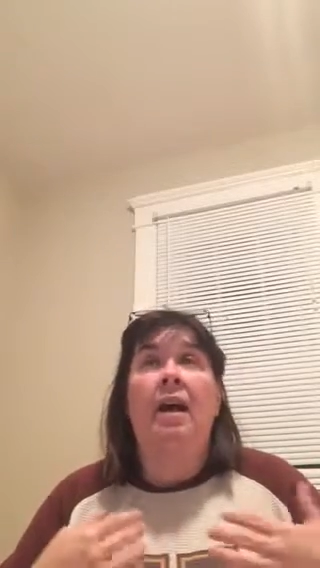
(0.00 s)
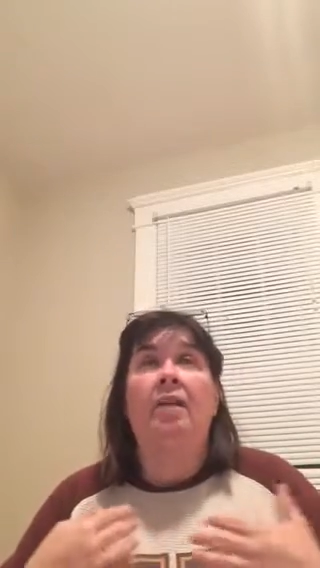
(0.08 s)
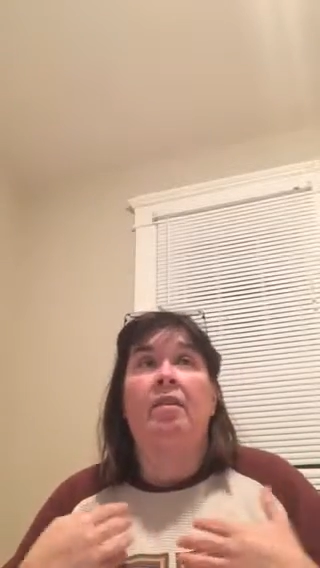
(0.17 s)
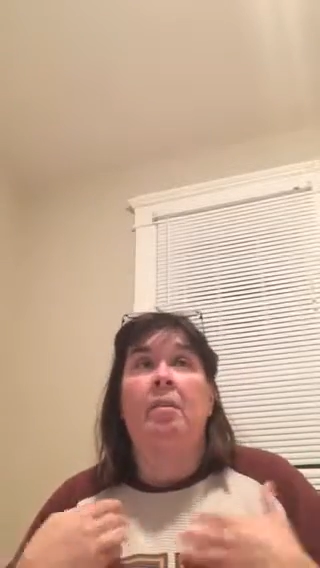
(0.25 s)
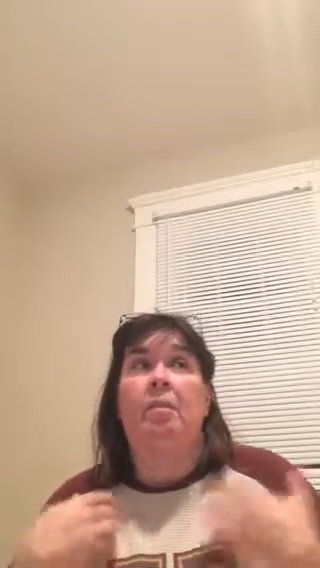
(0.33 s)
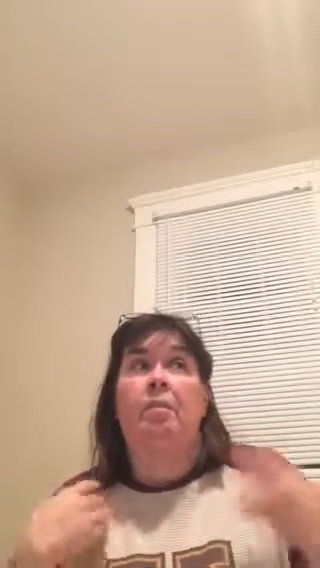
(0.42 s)
I
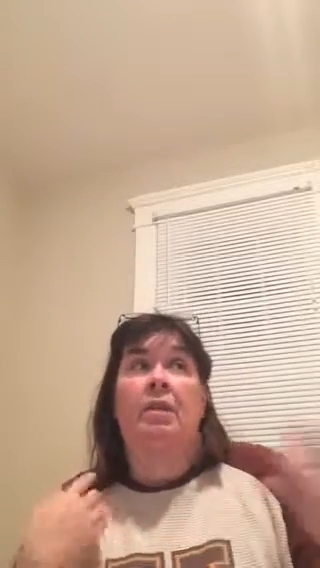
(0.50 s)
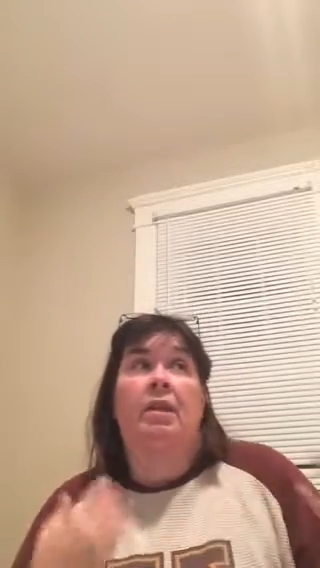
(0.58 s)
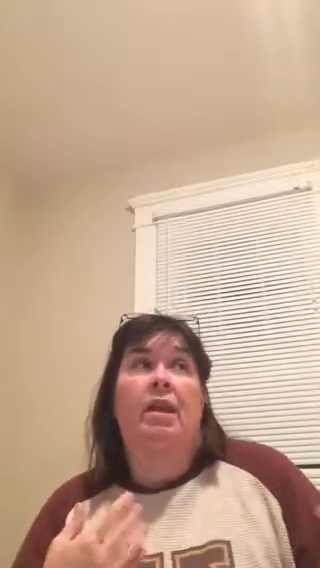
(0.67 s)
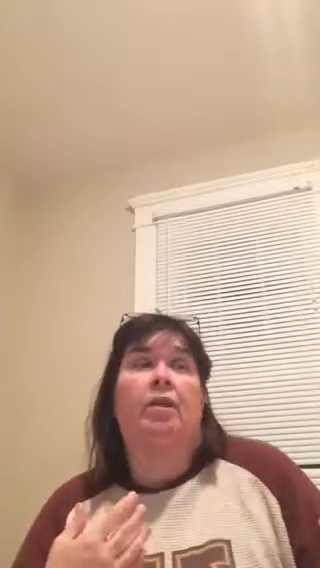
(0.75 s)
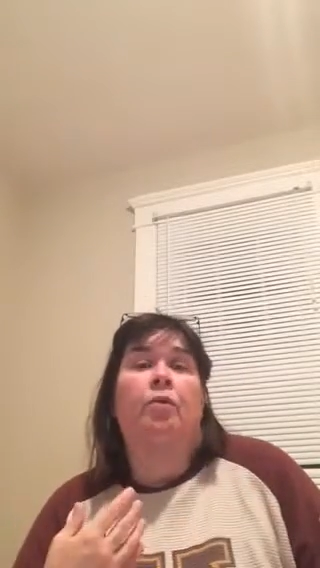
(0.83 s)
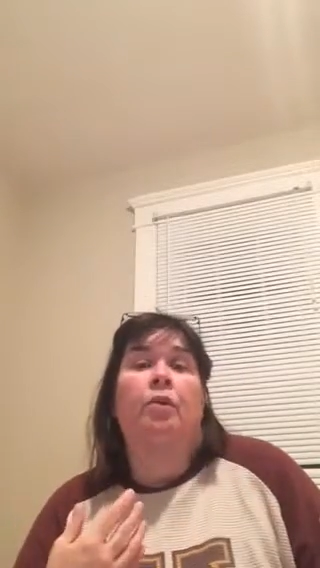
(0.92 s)
come up with a
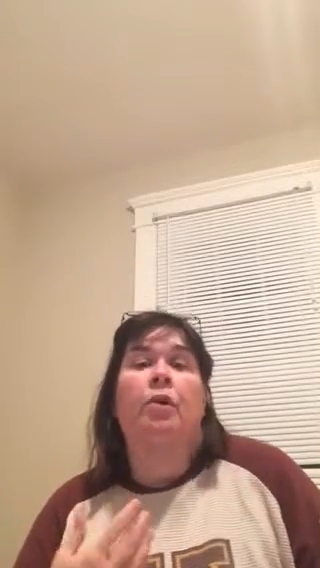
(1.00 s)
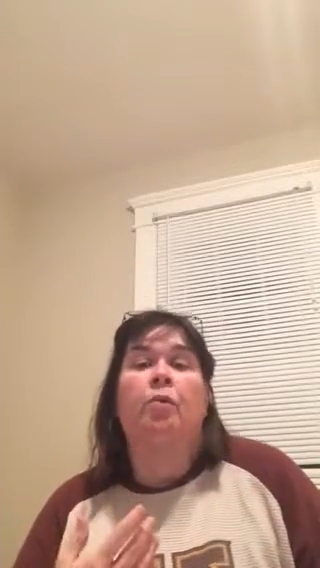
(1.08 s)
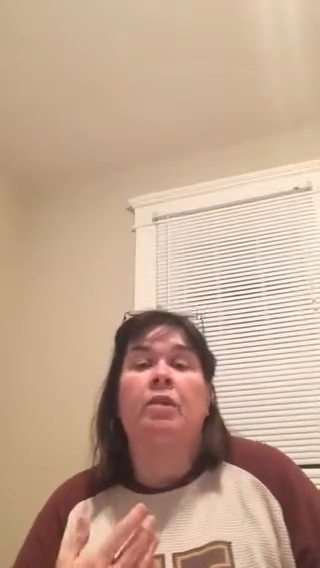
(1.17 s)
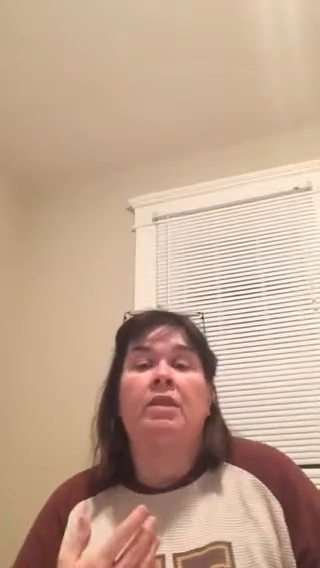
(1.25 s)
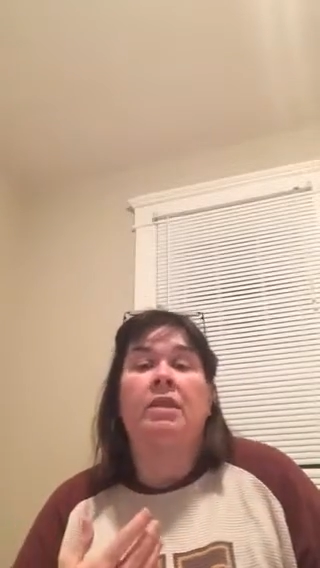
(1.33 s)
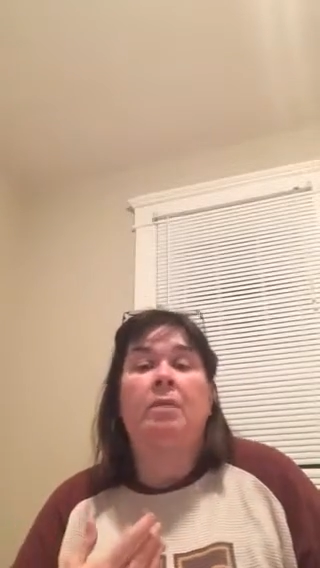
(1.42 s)
lot of real
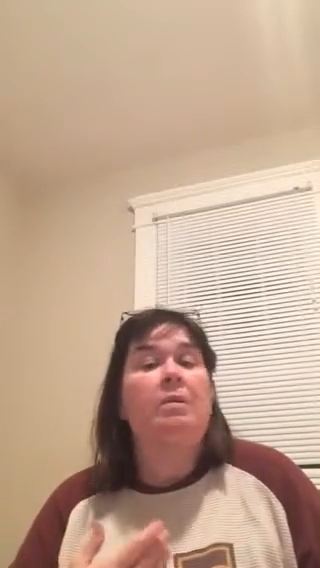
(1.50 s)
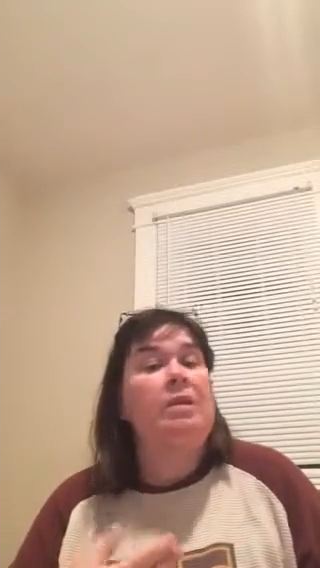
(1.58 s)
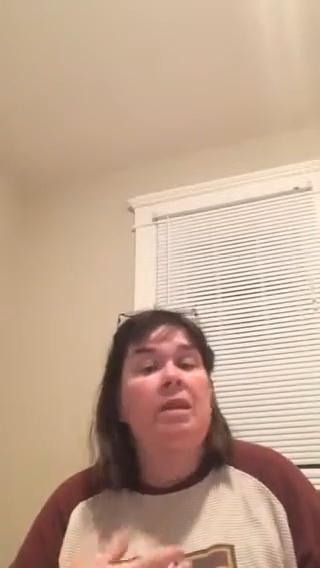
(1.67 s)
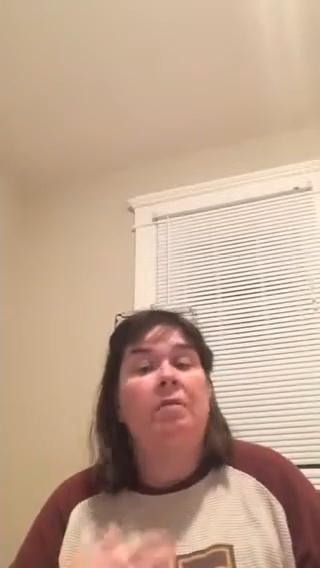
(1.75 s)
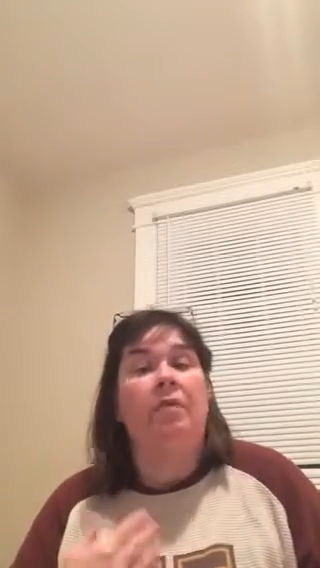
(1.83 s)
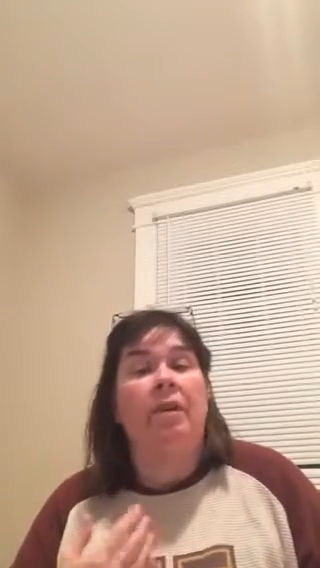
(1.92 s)
world assignments
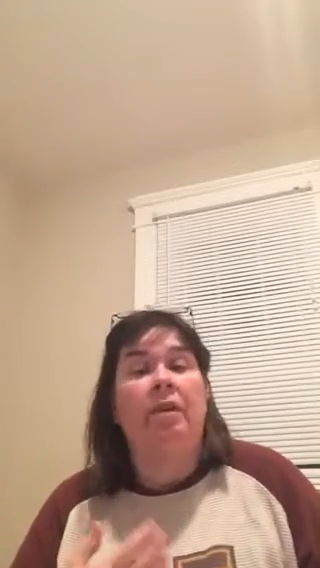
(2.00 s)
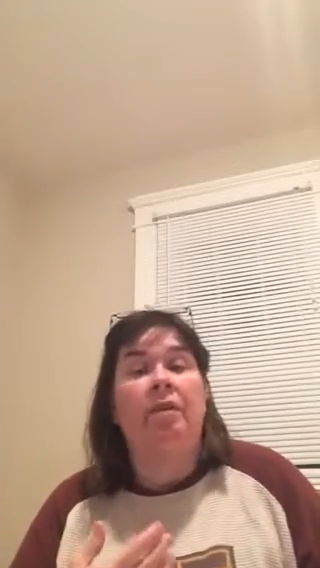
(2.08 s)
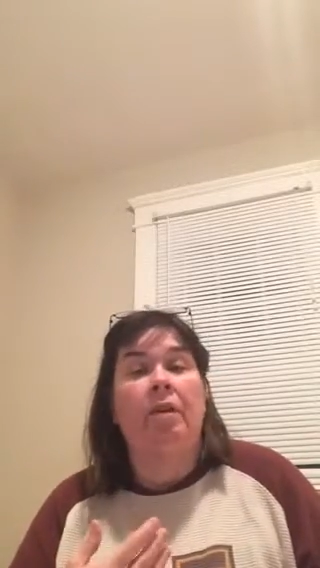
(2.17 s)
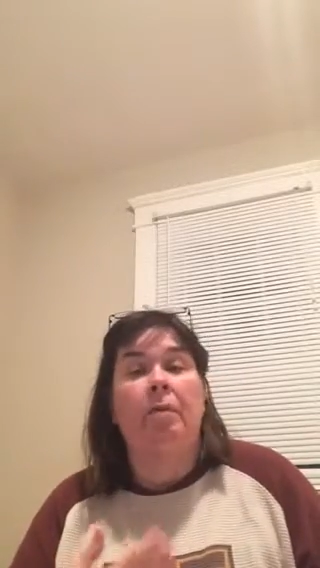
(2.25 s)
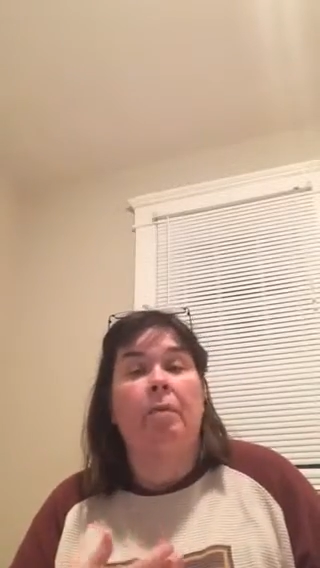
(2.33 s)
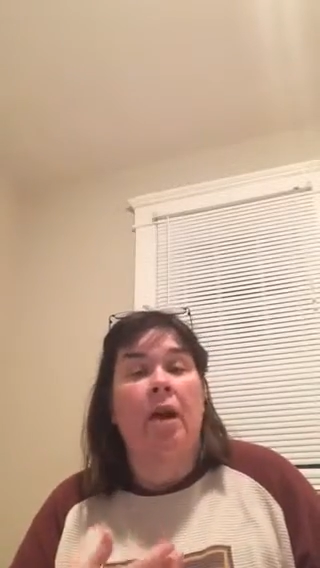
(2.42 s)
that I'm very,
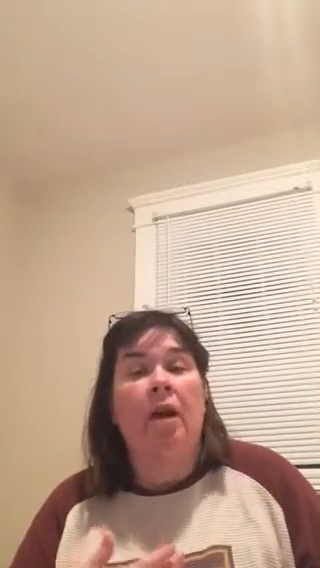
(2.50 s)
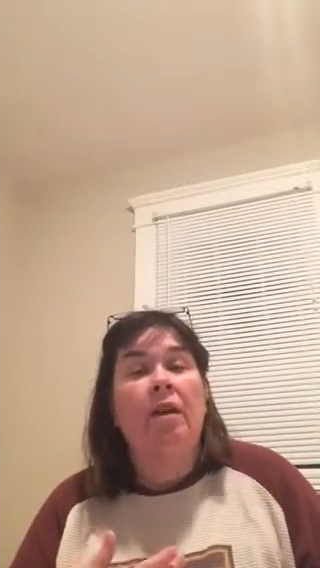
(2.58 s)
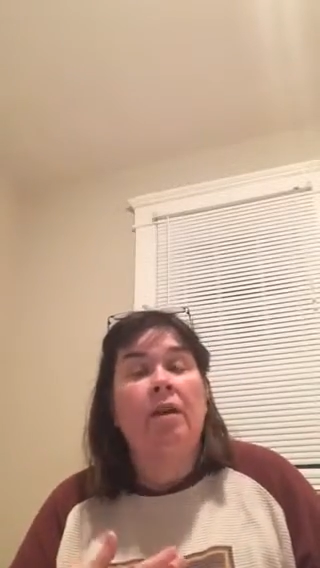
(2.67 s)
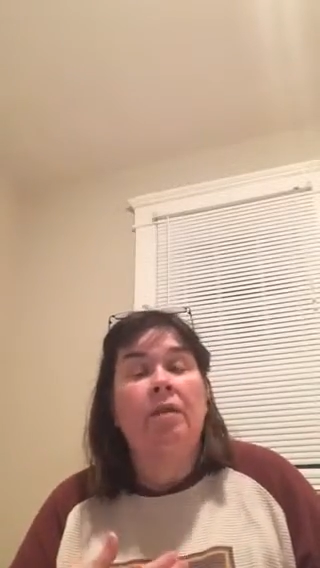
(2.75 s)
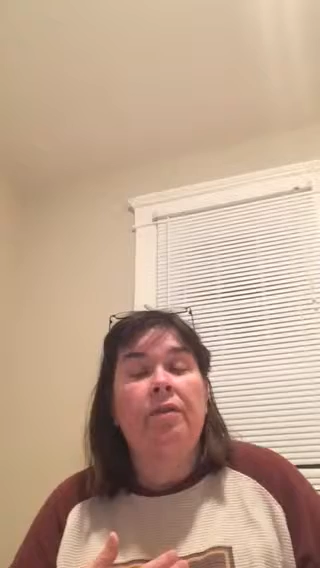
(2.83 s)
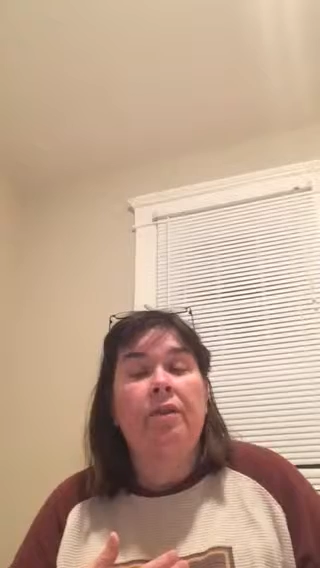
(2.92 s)
very proud
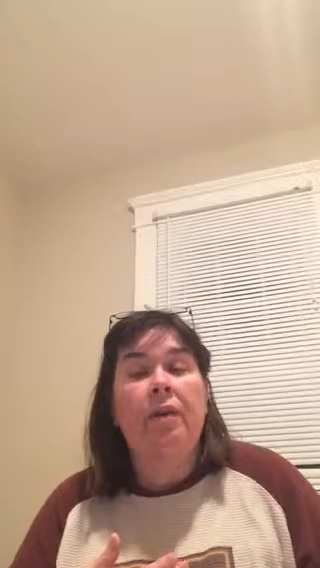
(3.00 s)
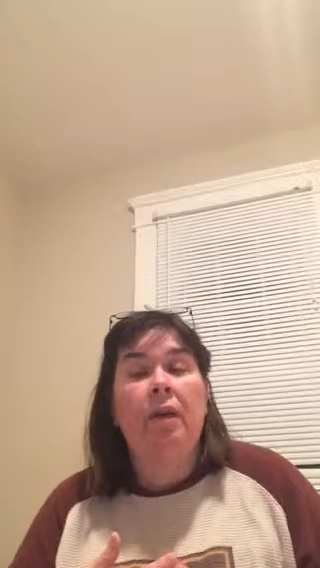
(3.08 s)
of.